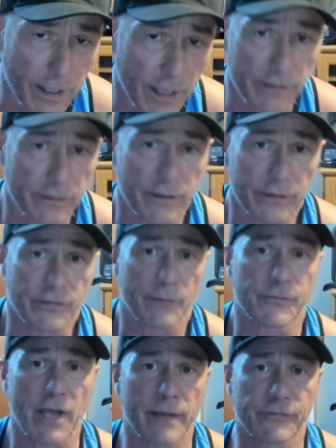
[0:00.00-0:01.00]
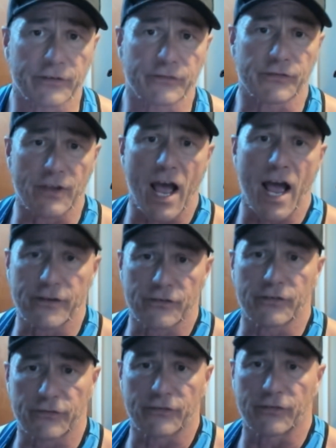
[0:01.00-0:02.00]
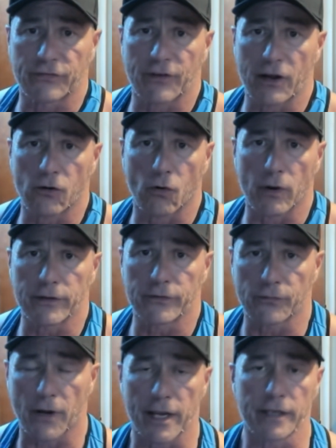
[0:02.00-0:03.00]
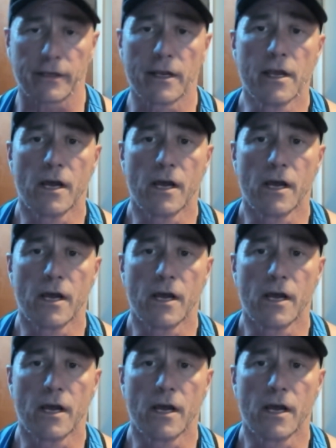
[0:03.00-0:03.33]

And sometimes it's not just the steroids, right?